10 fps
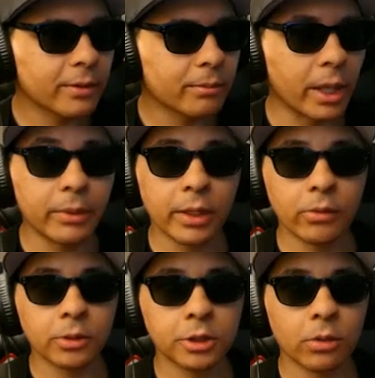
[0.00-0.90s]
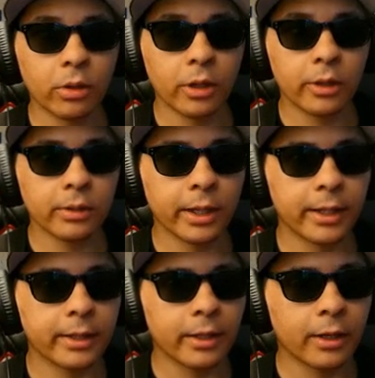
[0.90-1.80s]
Maybe it'll show her
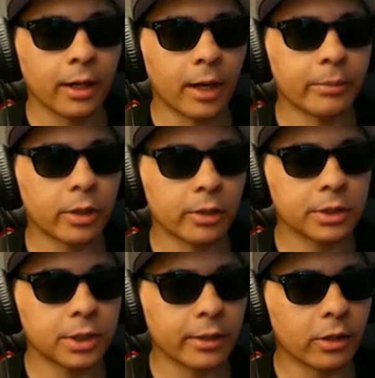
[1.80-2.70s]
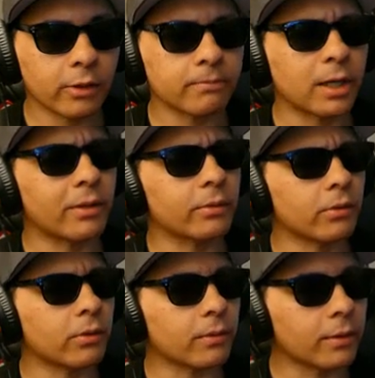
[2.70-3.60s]
like hopping on a jet,
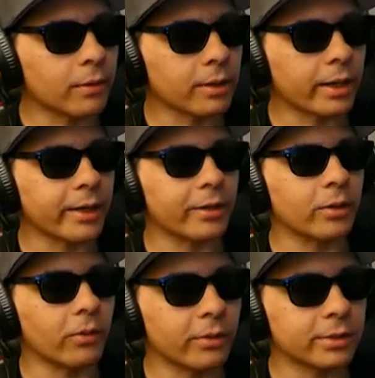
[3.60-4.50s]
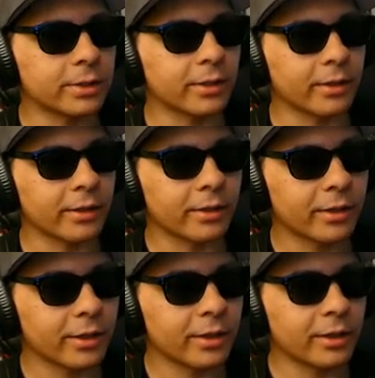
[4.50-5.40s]
like going to,
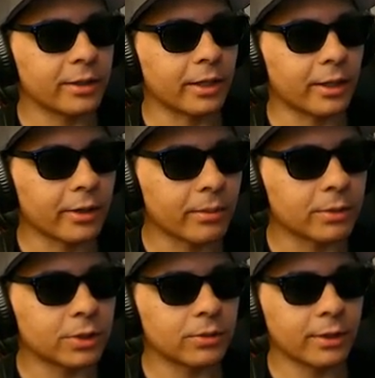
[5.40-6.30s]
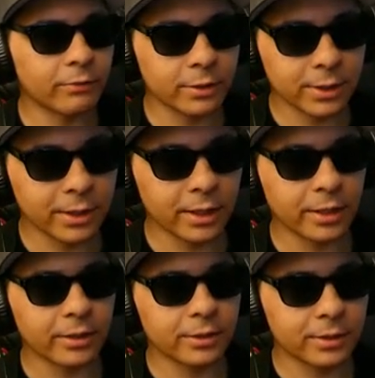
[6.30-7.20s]
damn, 2 different
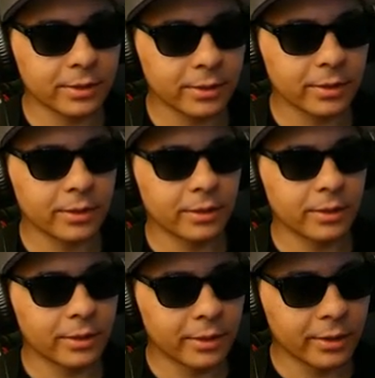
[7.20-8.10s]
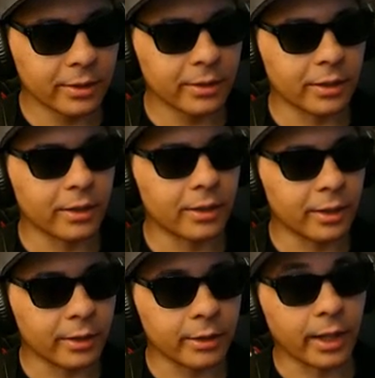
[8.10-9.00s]
states.
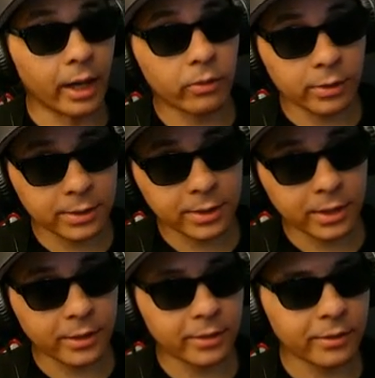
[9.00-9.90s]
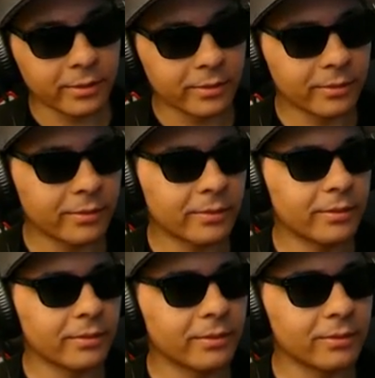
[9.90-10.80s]
And the outer state.
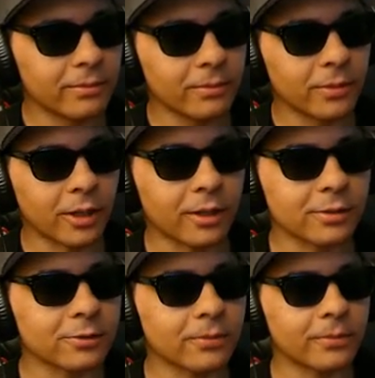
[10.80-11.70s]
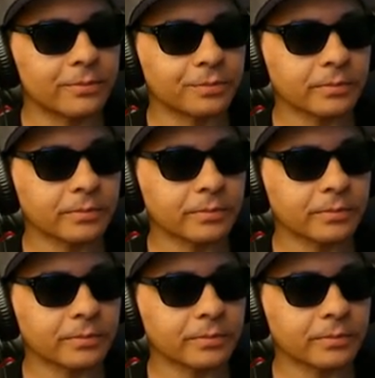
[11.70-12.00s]
Awesome.